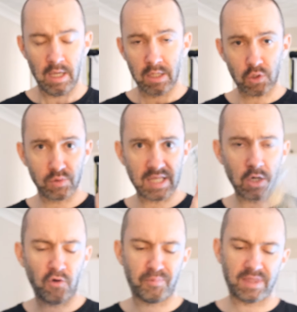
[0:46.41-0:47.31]
So I'll start
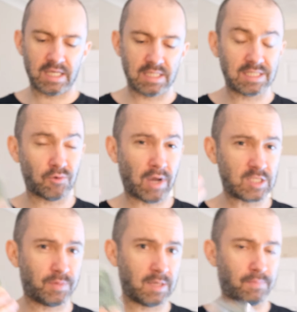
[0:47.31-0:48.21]
off with this. This is the
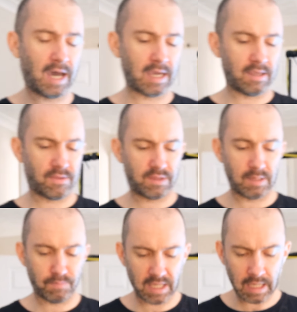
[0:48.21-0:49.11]
Raspberry Pi
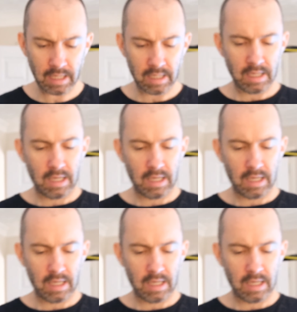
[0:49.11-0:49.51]
3B.